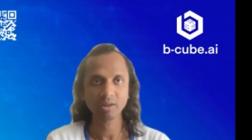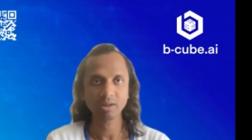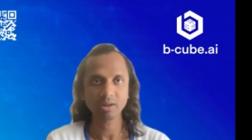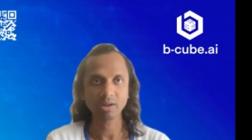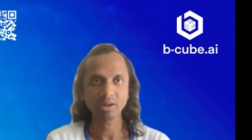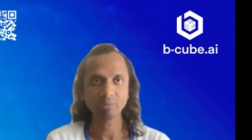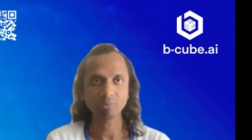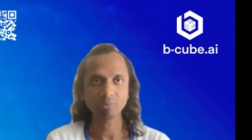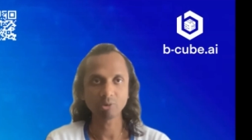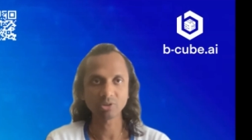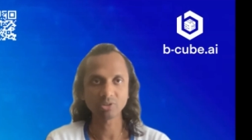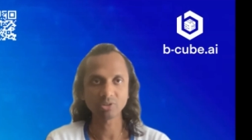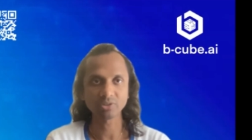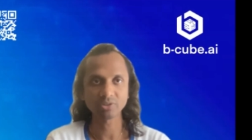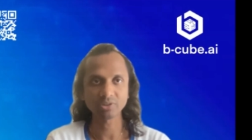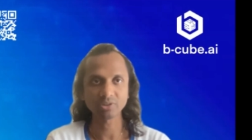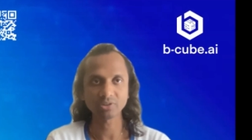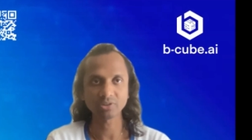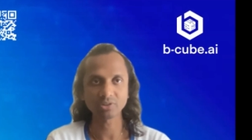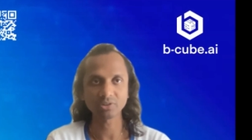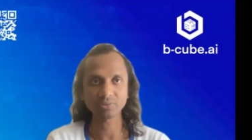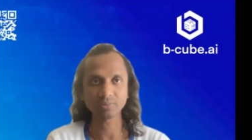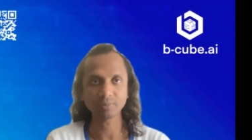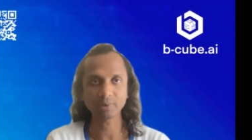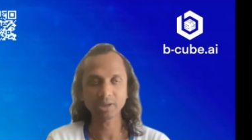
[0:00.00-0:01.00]
And once this
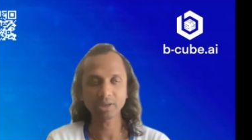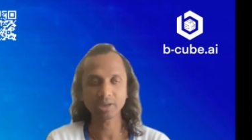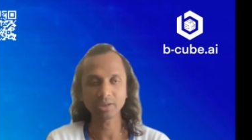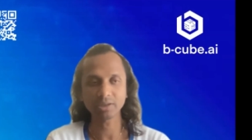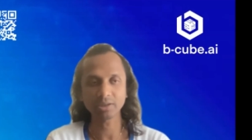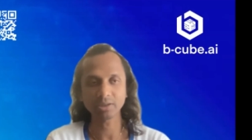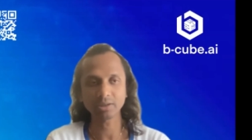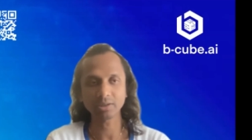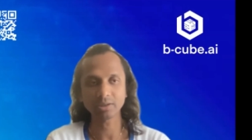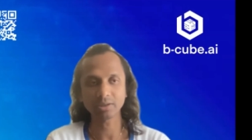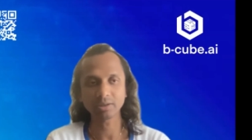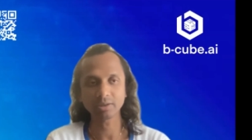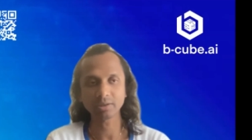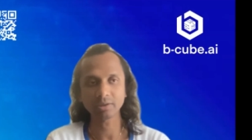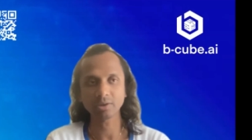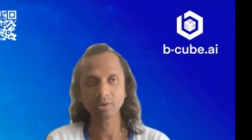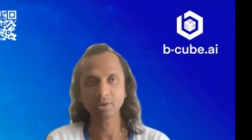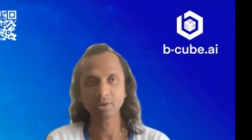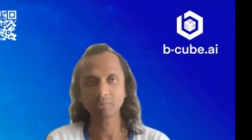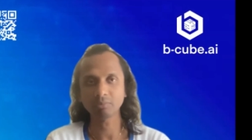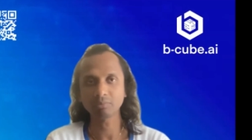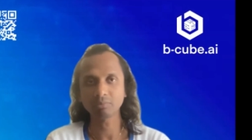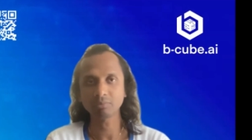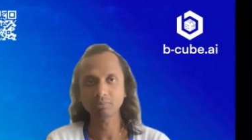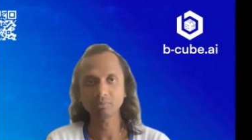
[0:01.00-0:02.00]
is fine,
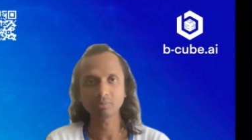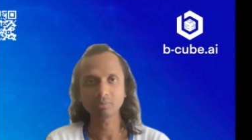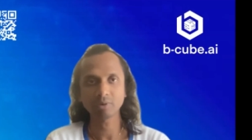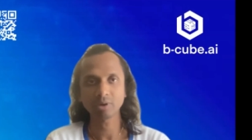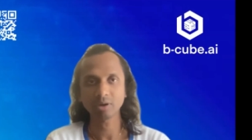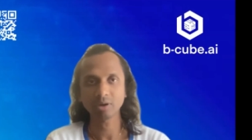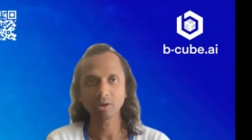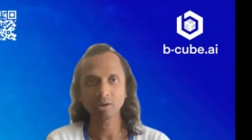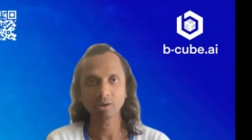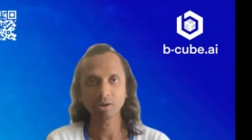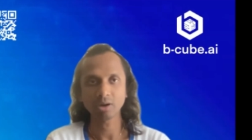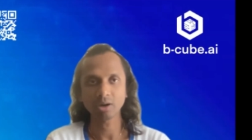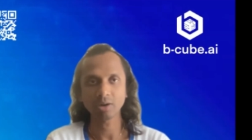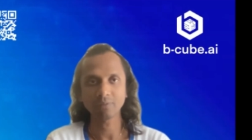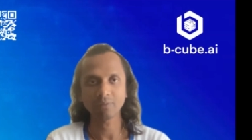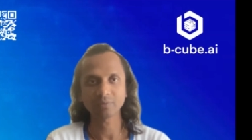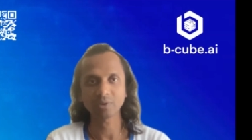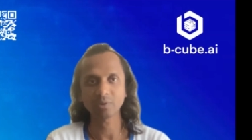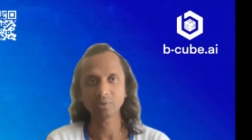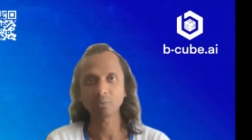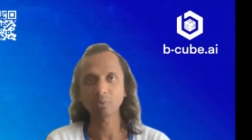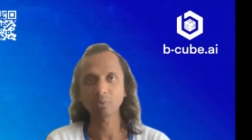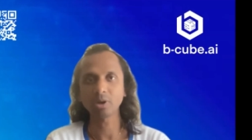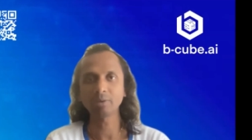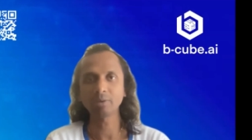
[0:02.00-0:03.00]
and
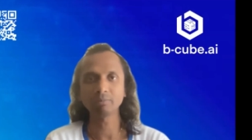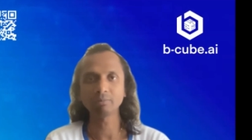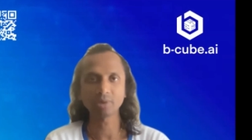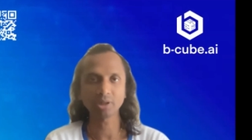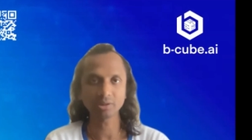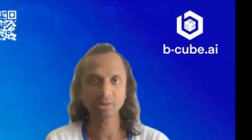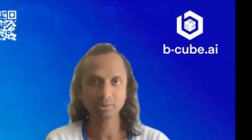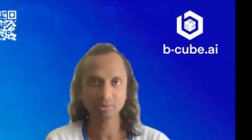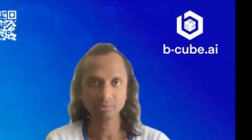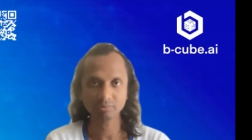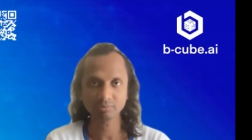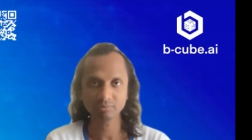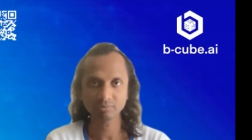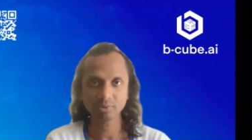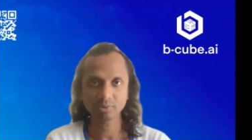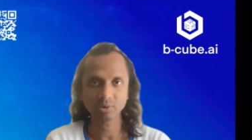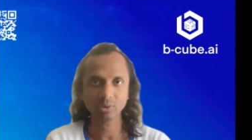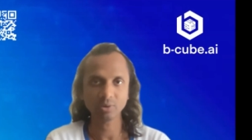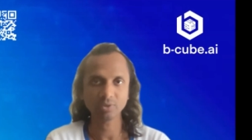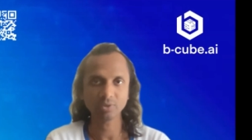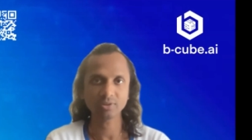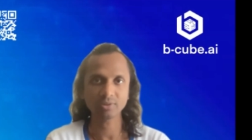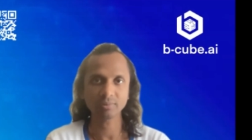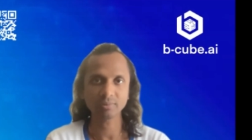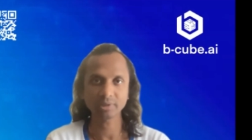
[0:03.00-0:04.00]
after 1 month
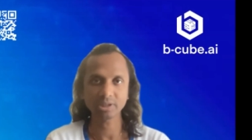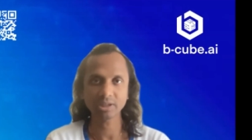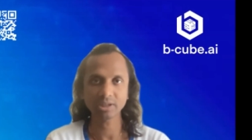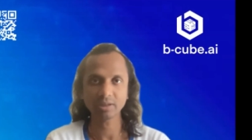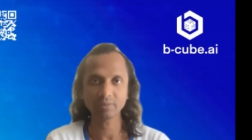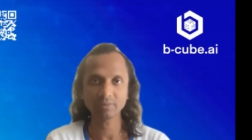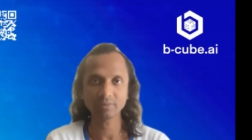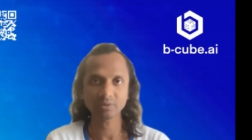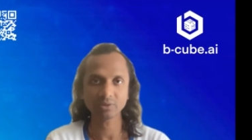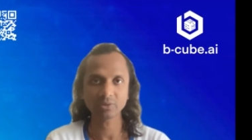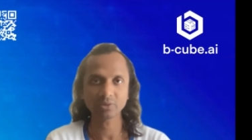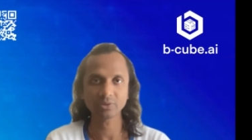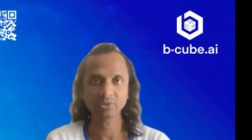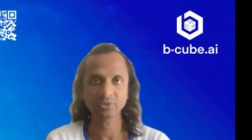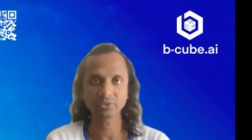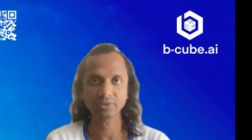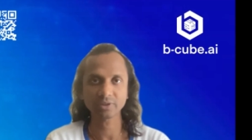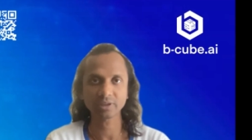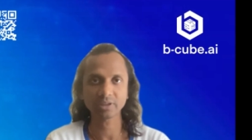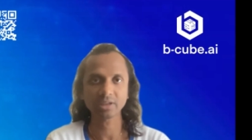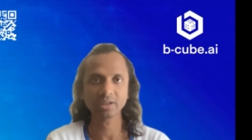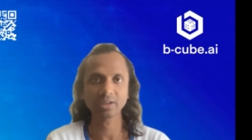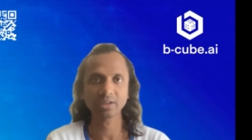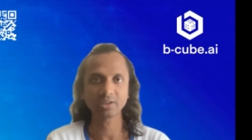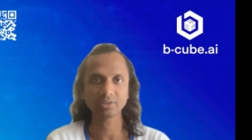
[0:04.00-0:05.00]
or something after the
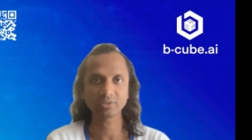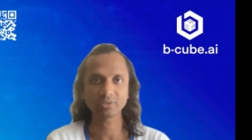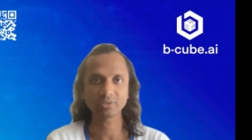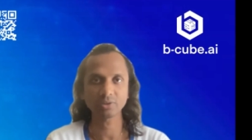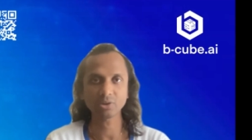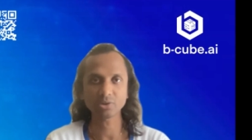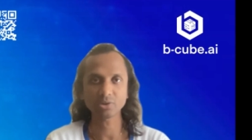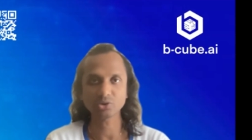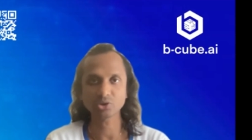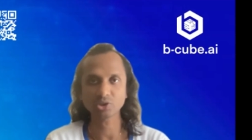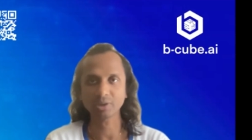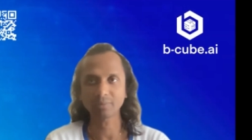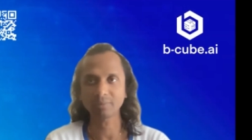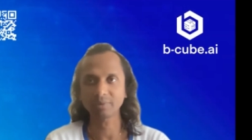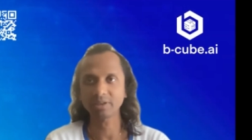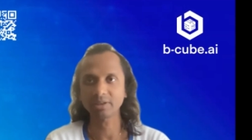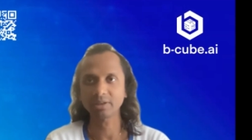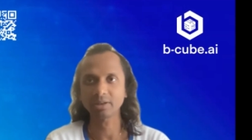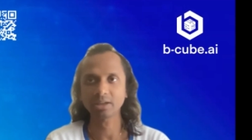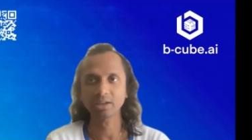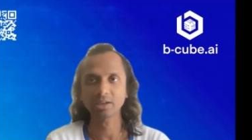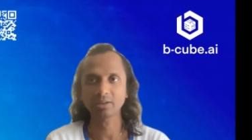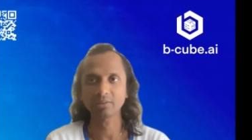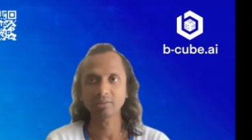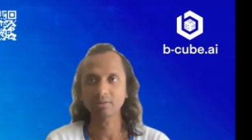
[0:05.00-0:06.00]
staking is launched, I mean
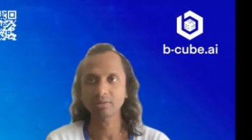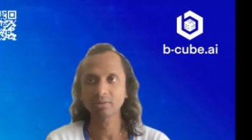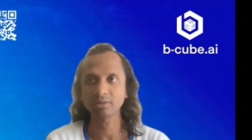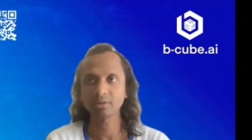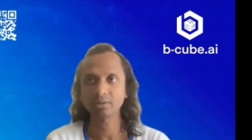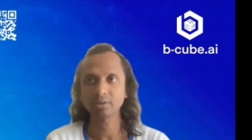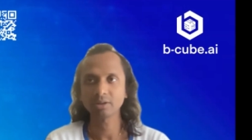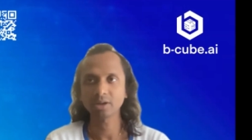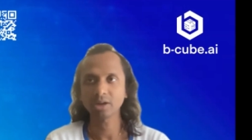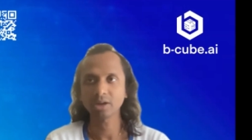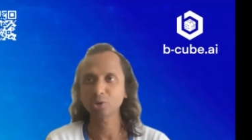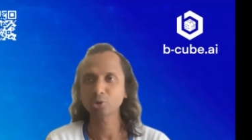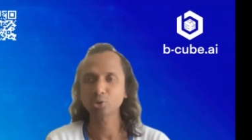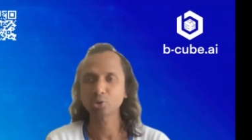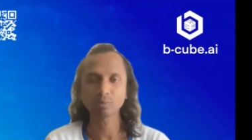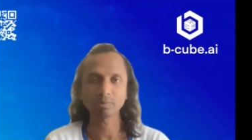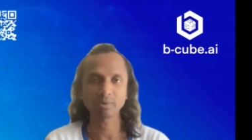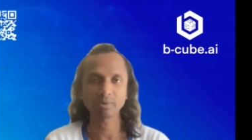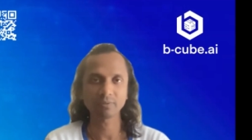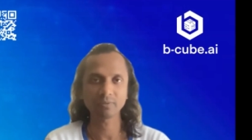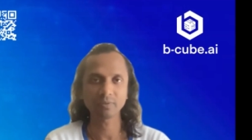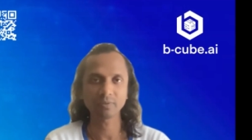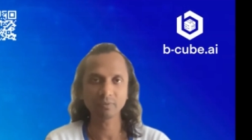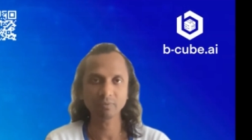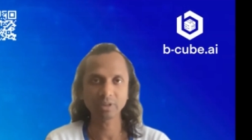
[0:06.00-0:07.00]
like
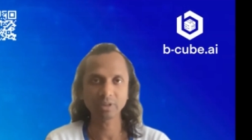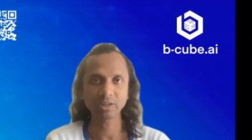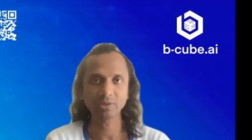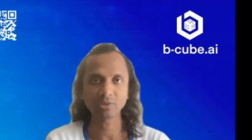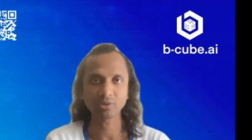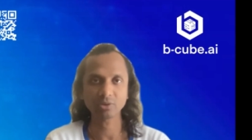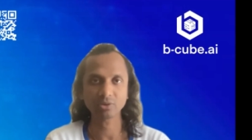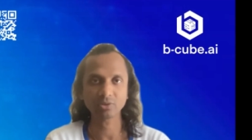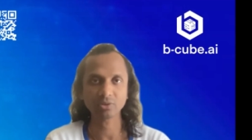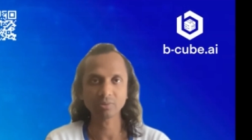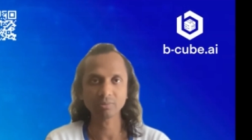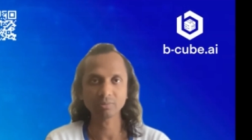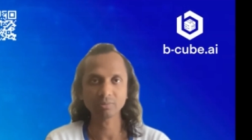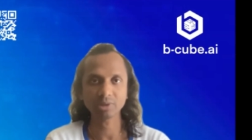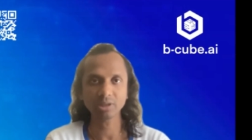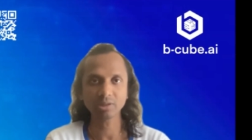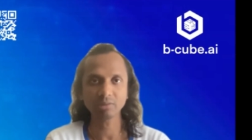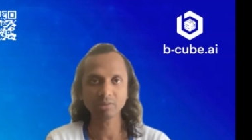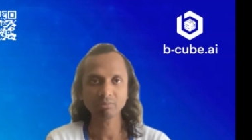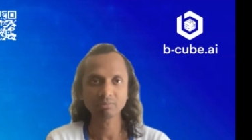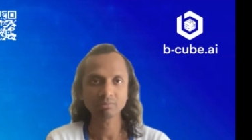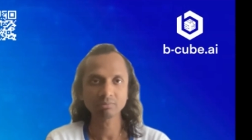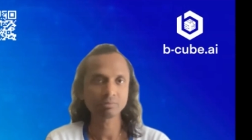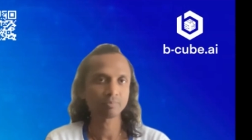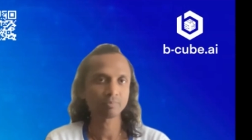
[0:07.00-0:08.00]
October 15th or
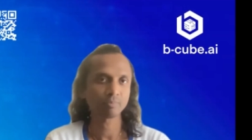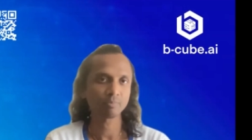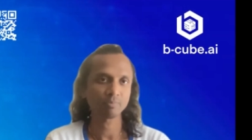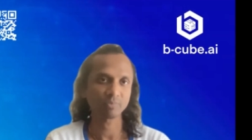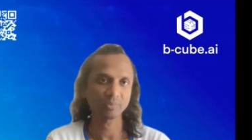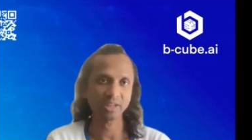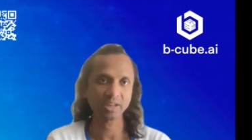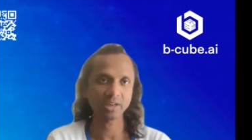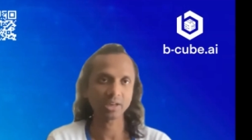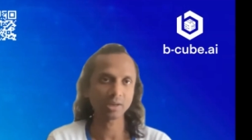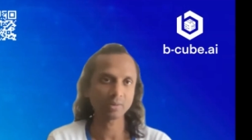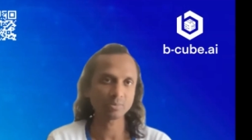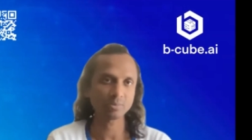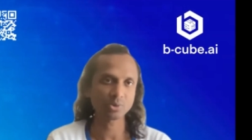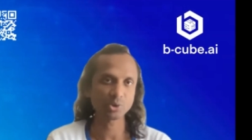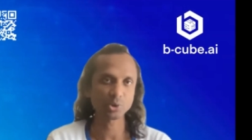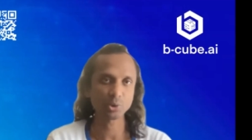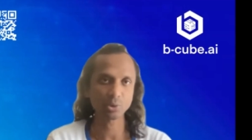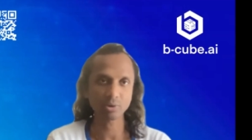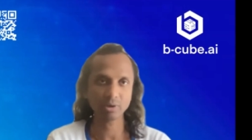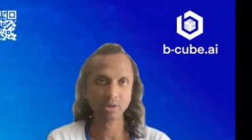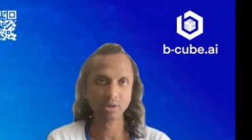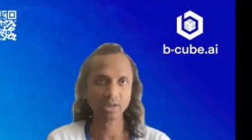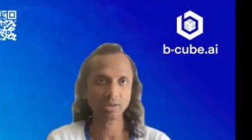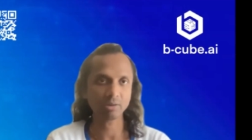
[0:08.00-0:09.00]
something, then I'm
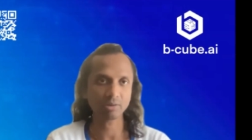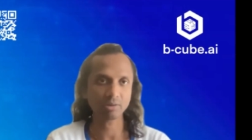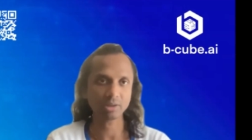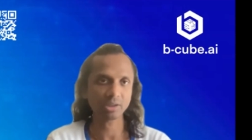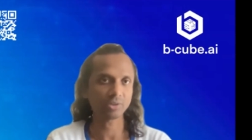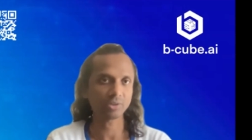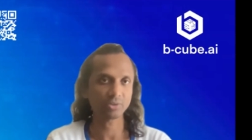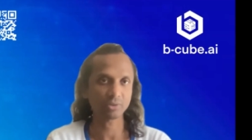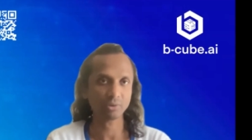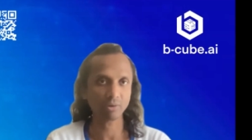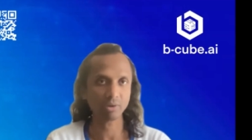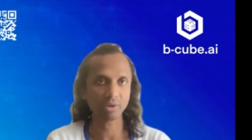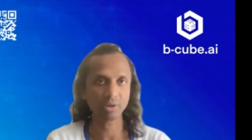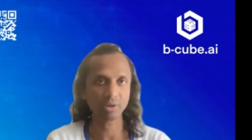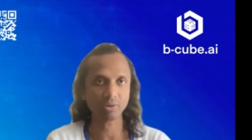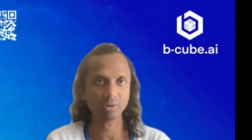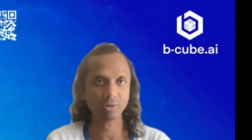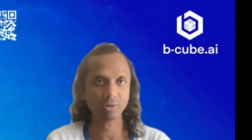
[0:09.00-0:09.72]
sure like, okay, it's going